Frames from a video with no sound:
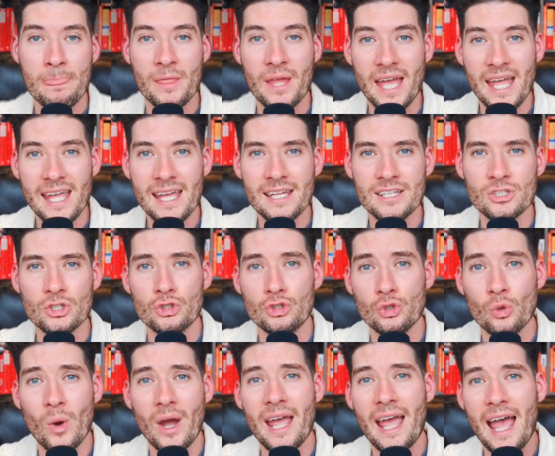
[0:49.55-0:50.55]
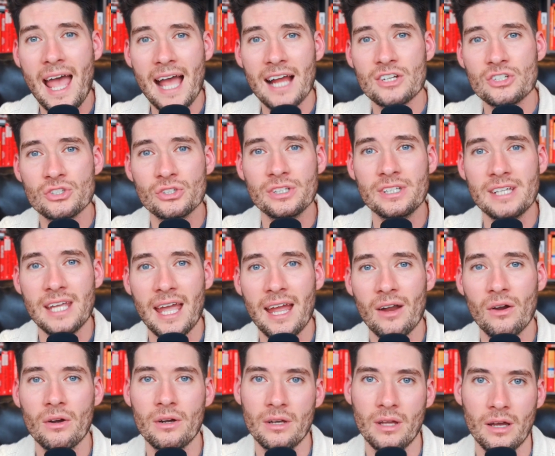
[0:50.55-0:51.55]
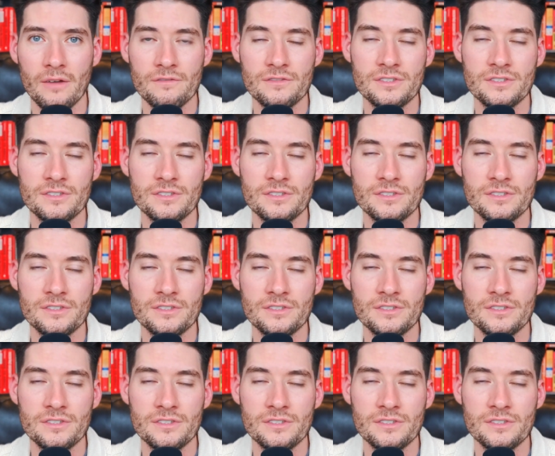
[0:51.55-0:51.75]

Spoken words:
And do I actually care enough